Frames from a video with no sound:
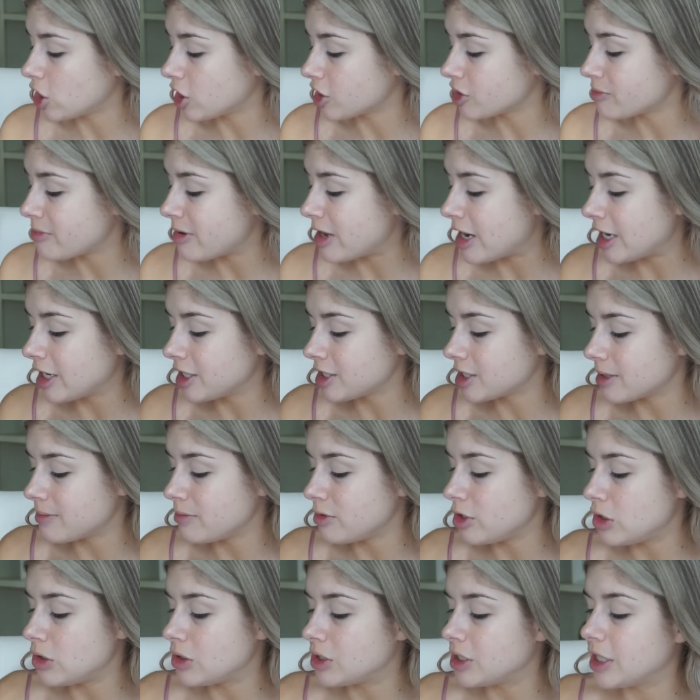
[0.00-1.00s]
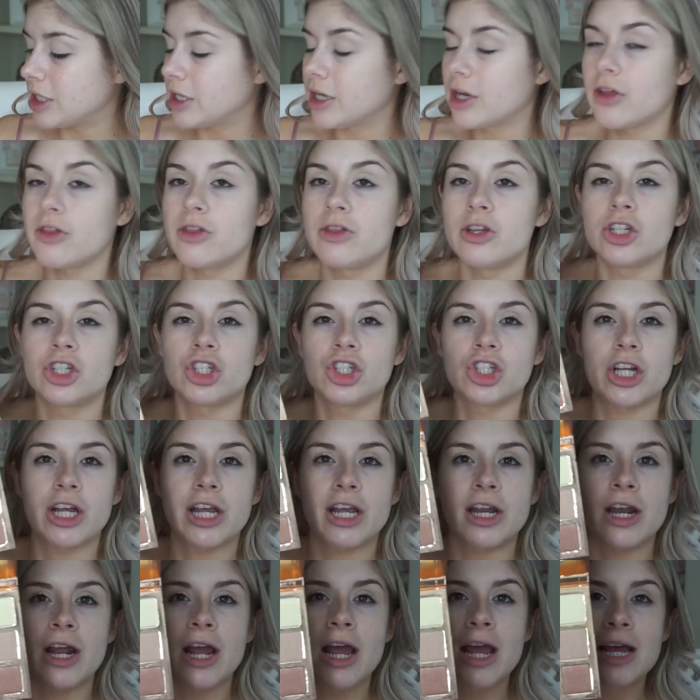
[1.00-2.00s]
Cosmetics. I'm using the
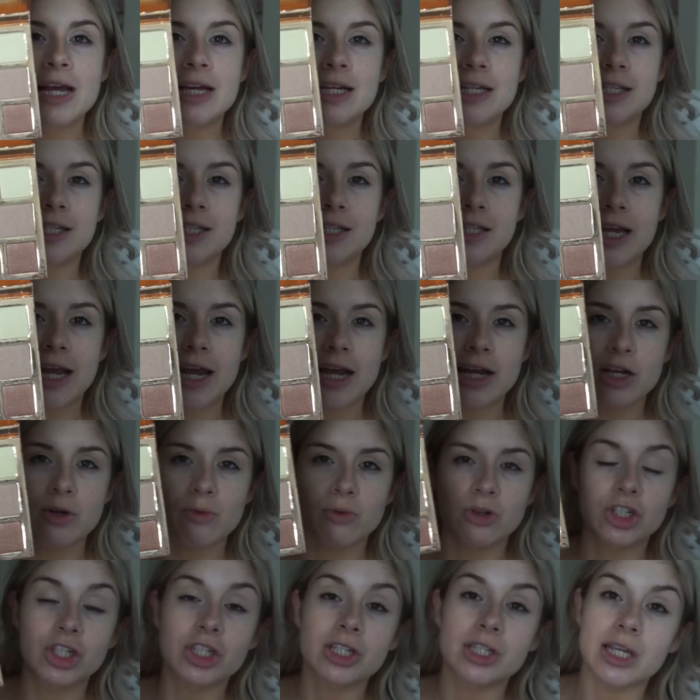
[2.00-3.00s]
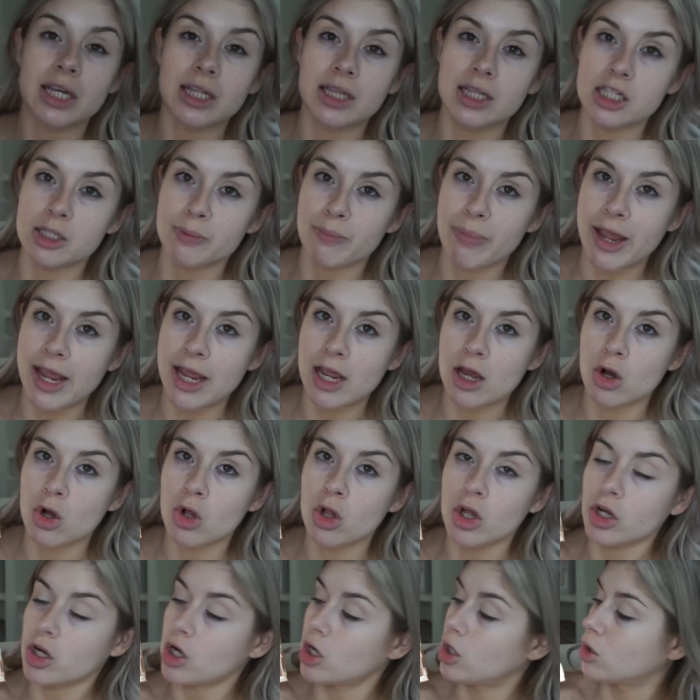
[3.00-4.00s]
shade Sand, which is like this
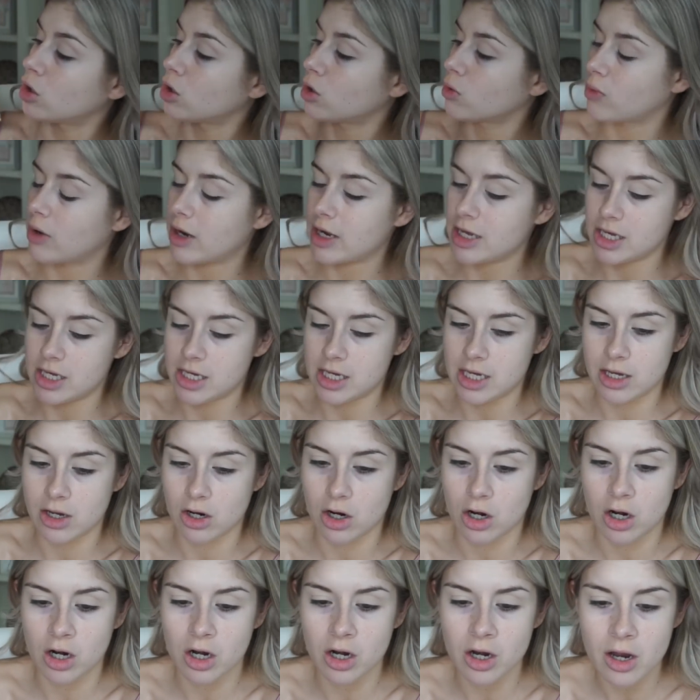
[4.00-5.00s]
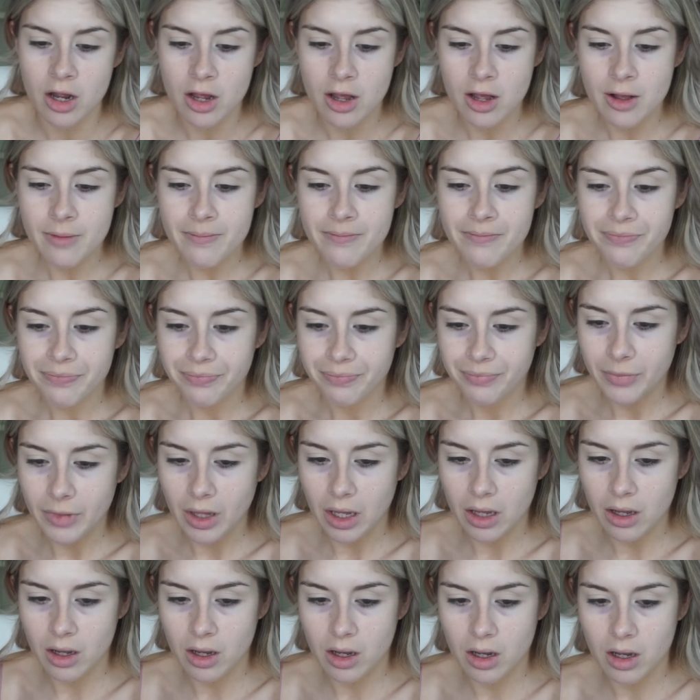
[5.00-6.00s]
pale color right here.
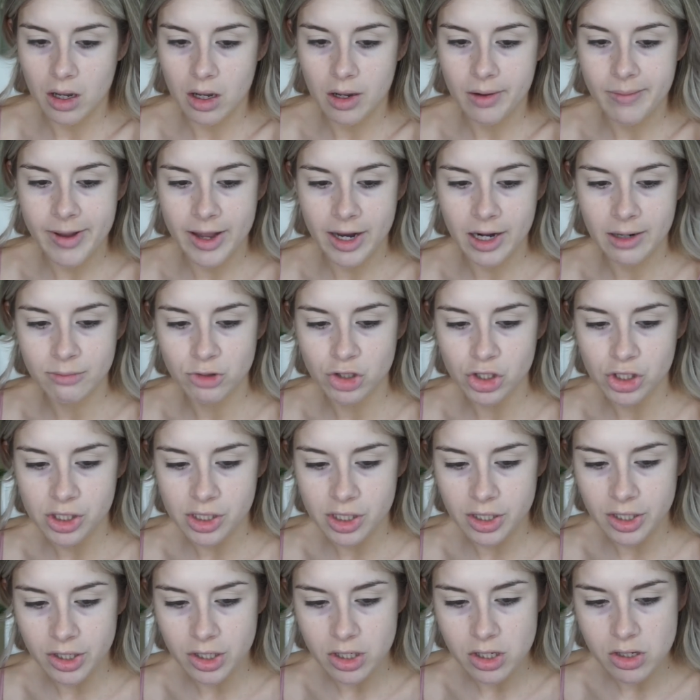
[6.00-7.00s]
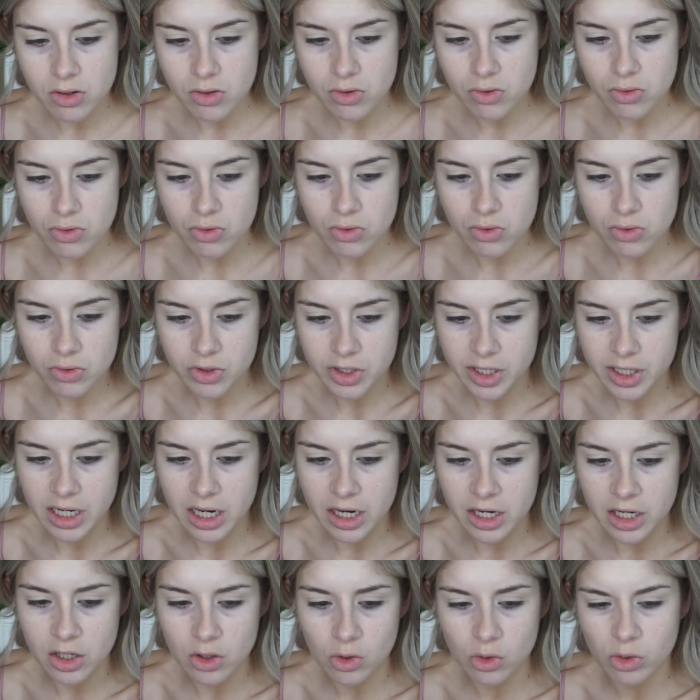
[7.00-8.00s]
And I'm just gonna use like
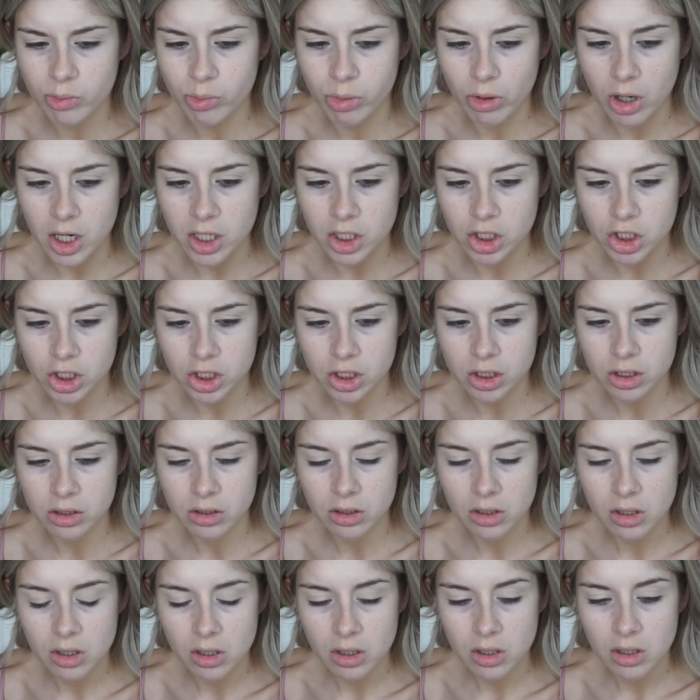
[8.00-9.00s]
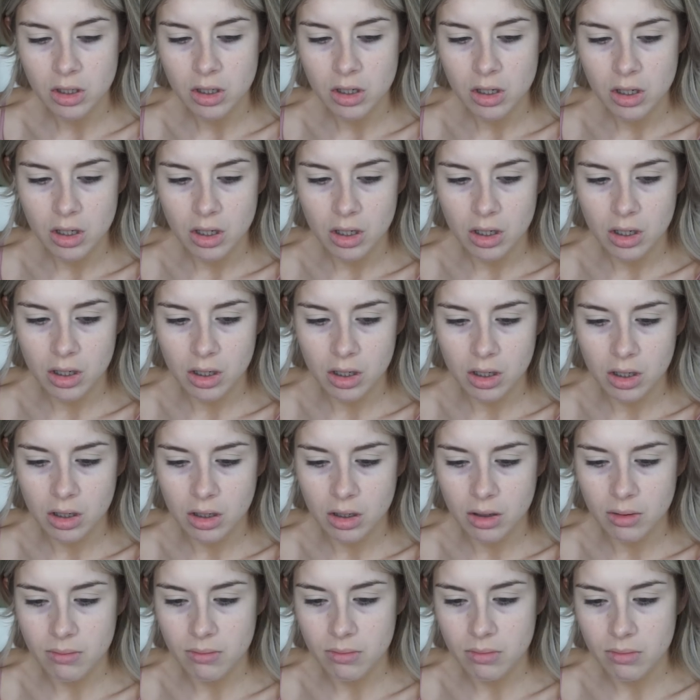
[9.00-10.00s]
any old brush
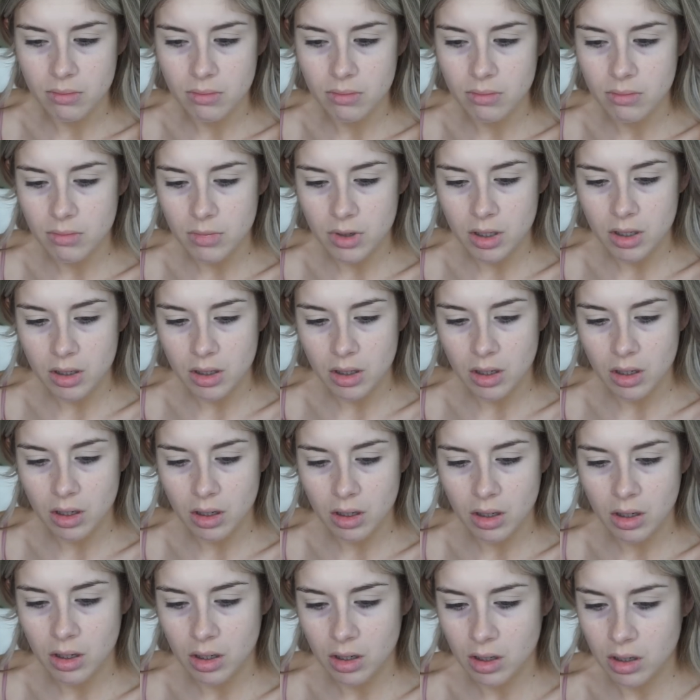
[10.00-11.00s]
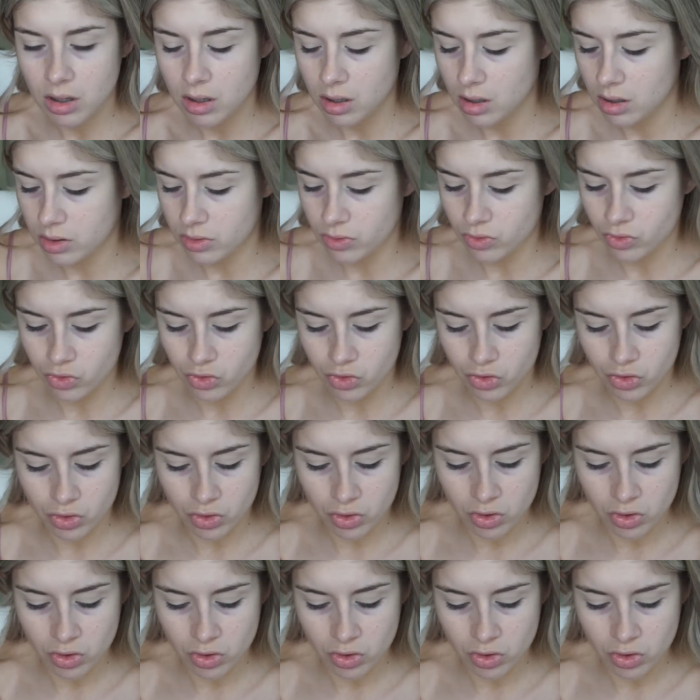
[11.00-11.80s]
and